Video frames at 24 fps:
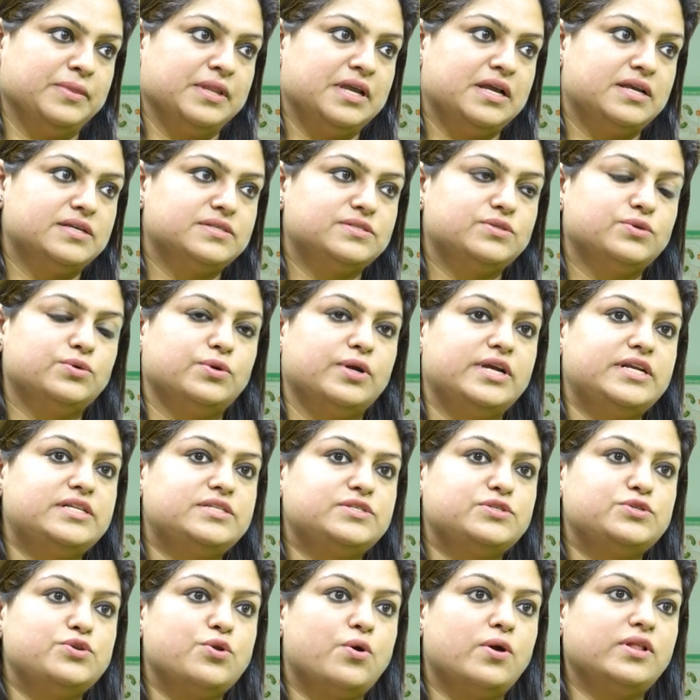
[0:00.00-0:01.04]
So
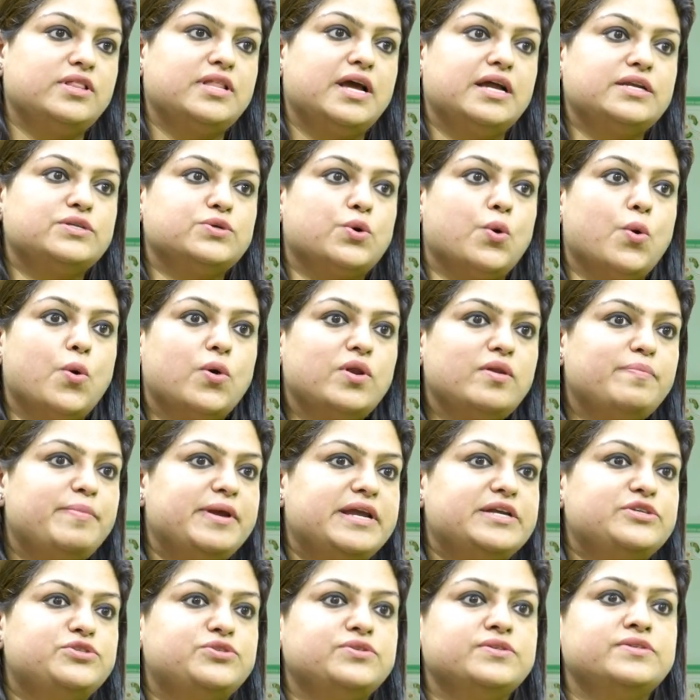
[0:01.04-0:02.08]
it's not that all
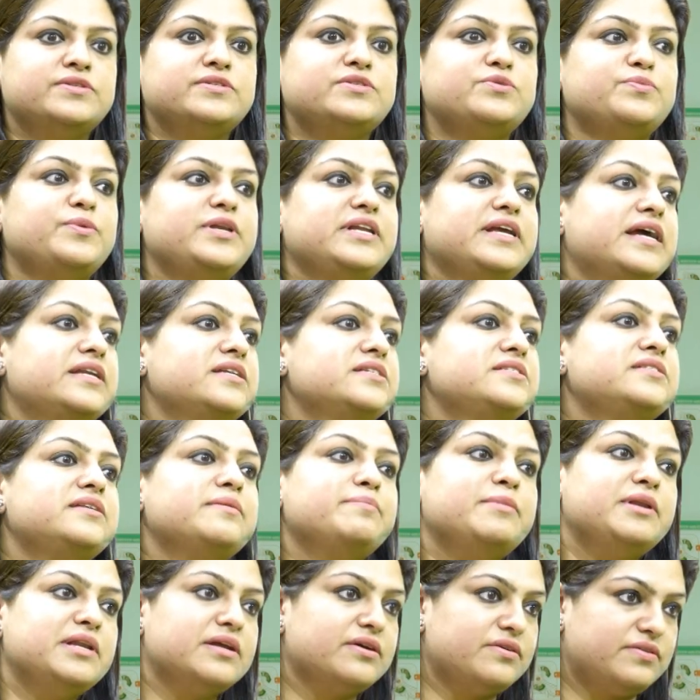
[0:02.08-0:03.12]
patients will get a
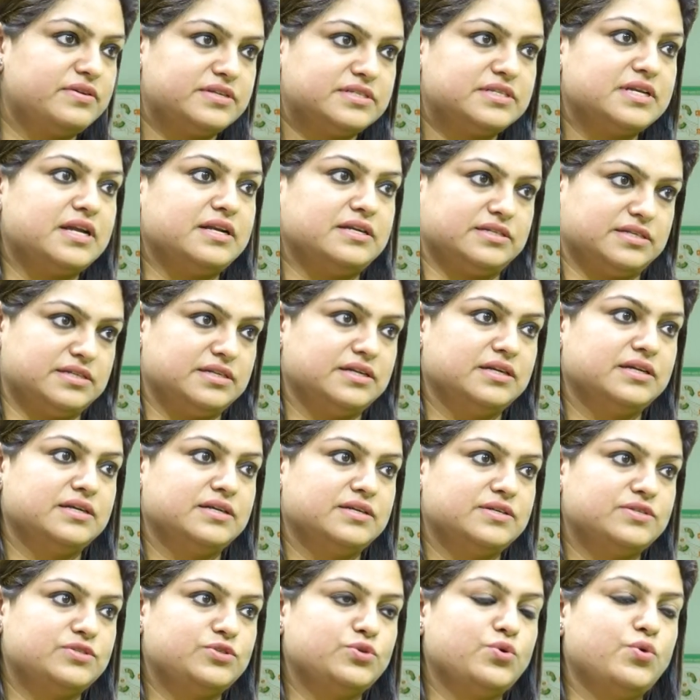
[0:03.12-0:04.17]
similar result.
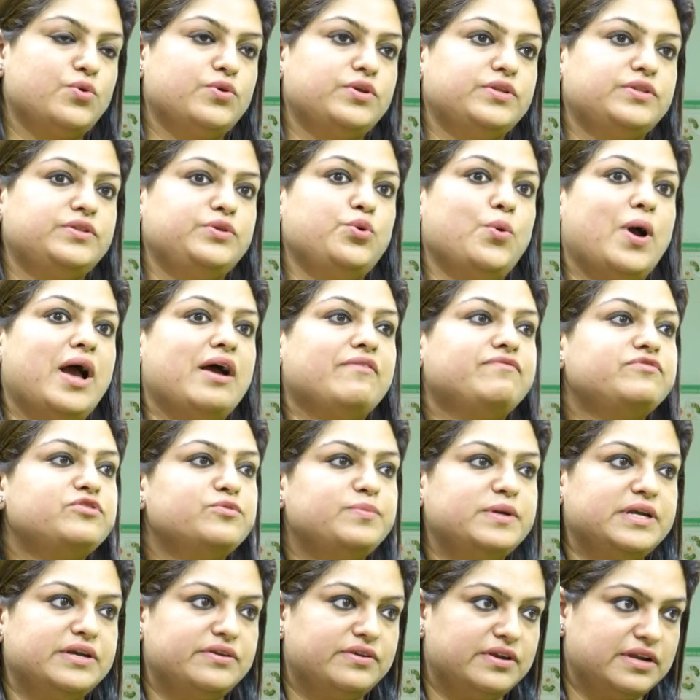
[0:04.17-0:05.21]
So you have to
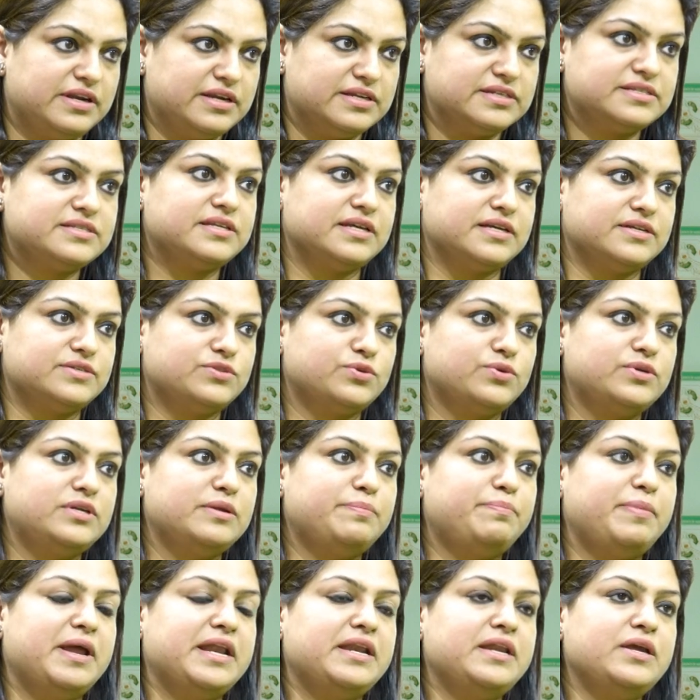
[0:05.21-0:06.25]
be realistic. So
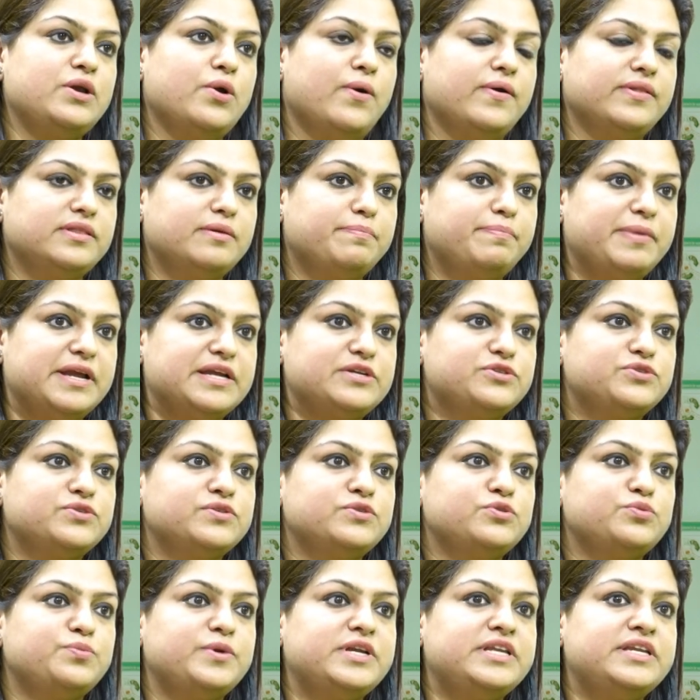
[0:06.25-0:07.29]
depending on the
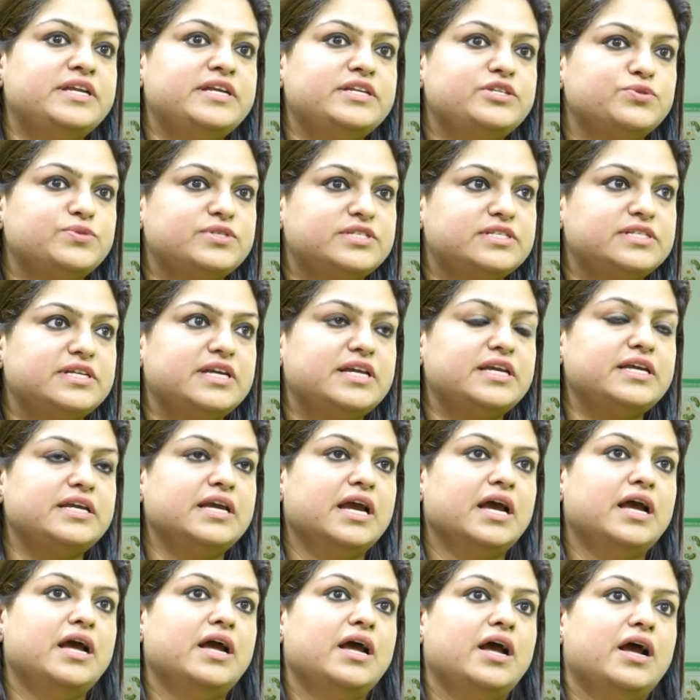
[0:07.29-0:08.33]
patient, we need to see
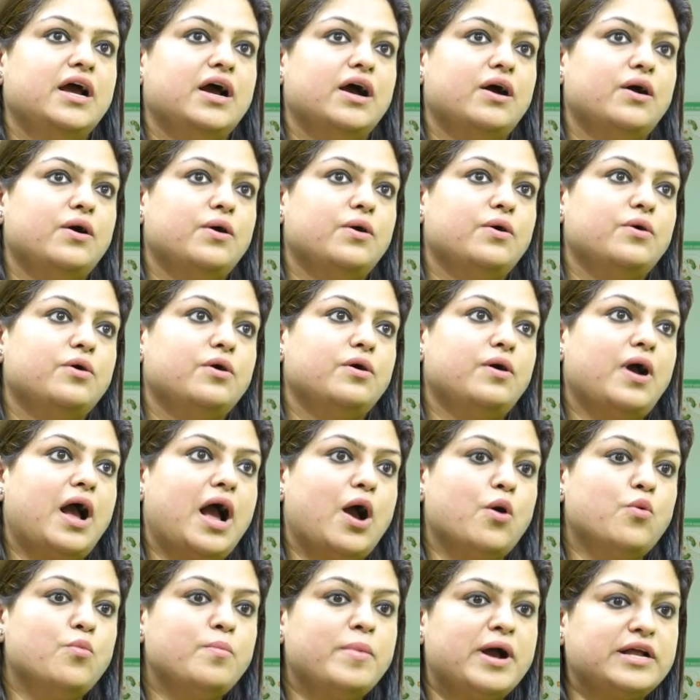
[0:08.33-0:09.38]

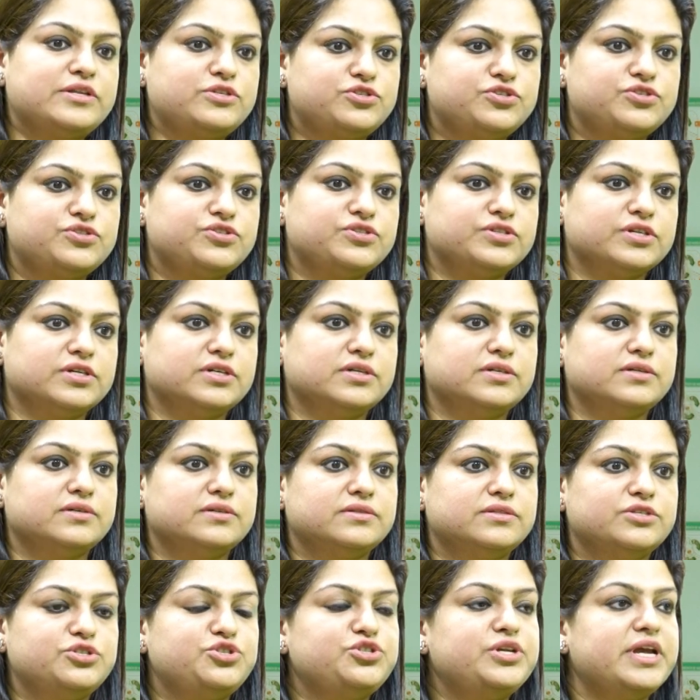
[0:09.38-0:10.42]
how much
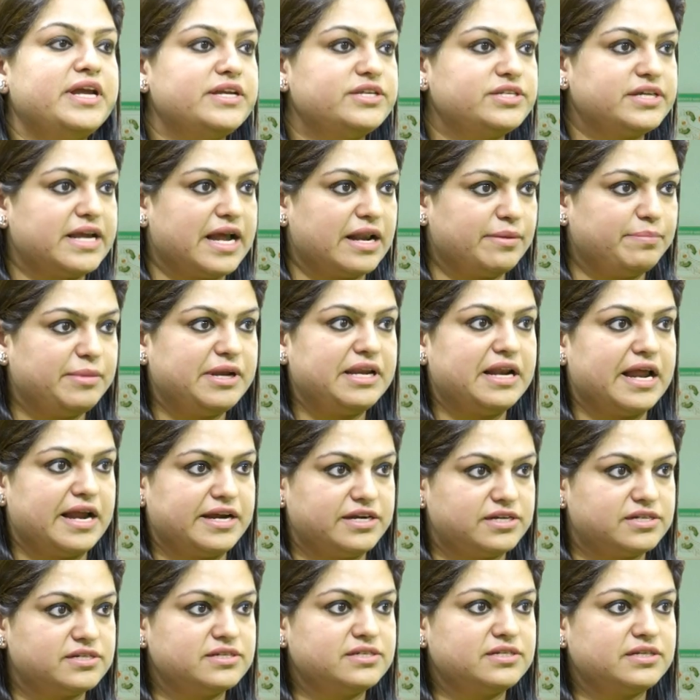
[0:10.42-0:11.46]
the shade can be
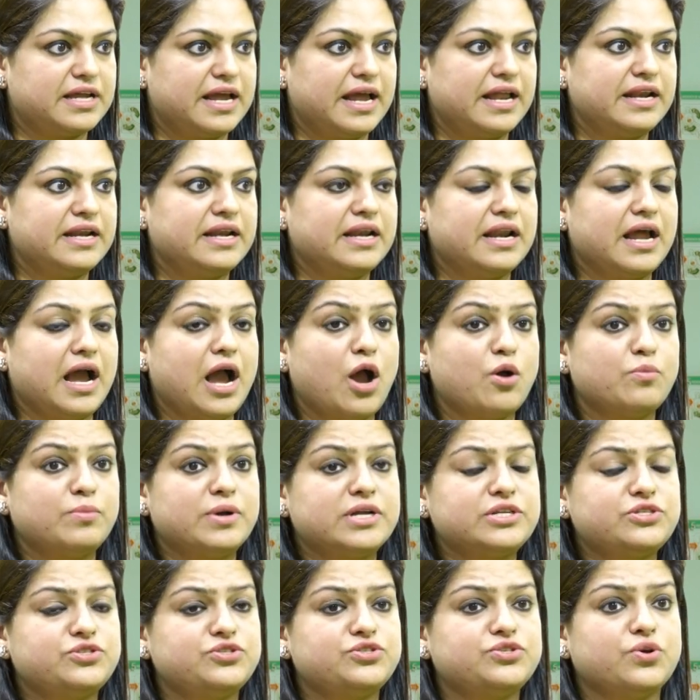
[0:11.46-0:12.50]
lightened and how
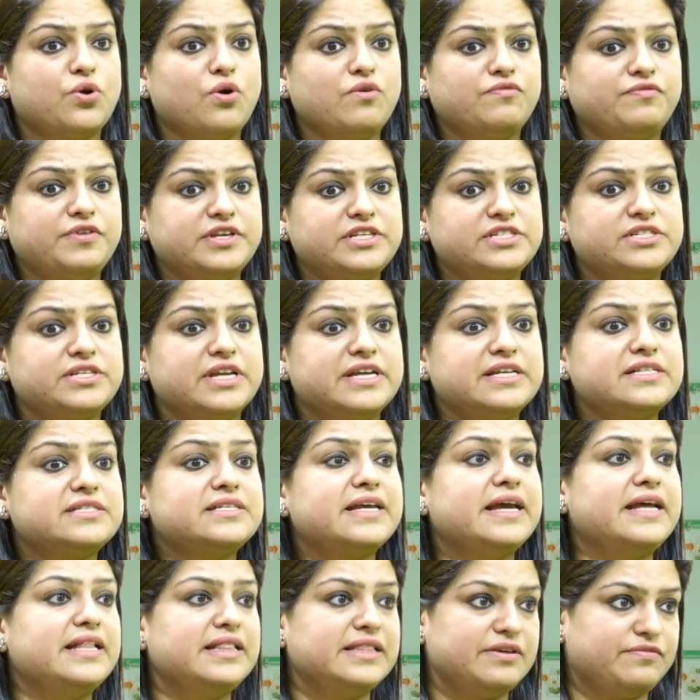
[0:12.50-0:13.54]
much of it is
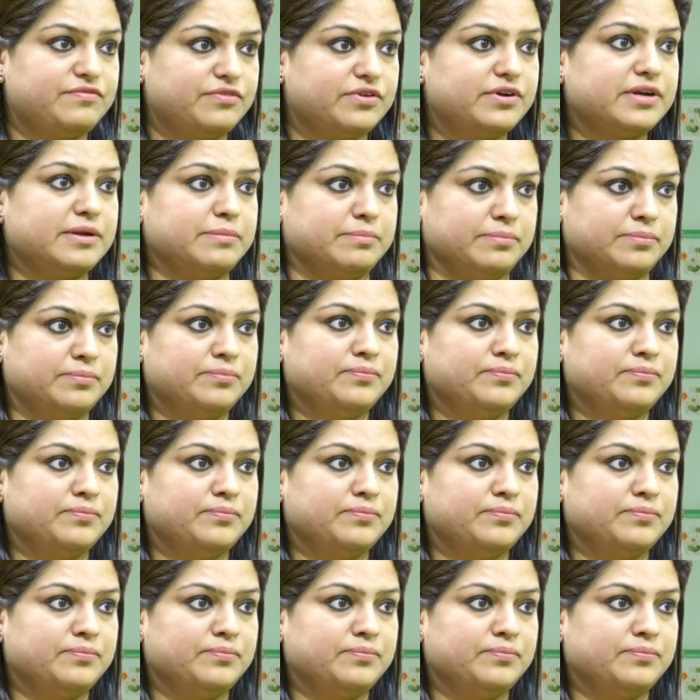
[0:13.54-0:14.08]
healthy for him.